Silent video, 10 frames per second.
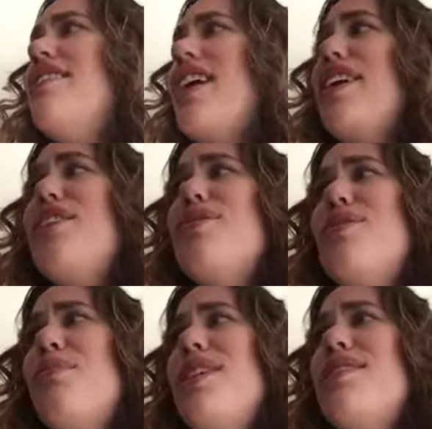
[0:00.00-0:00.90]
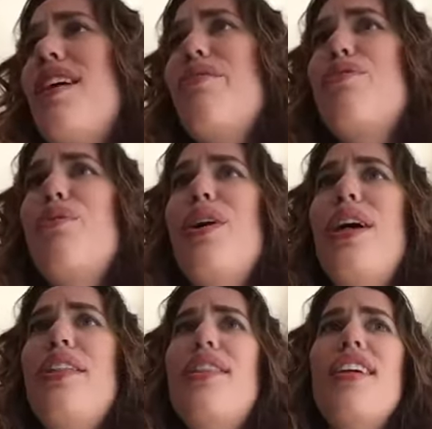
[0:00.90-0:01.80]
diagnosed myself
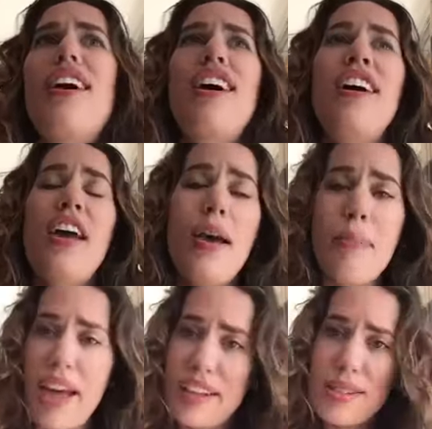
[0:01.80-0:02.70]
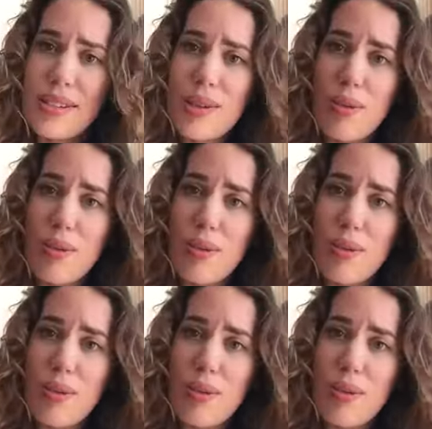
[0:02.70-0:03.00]
with MS,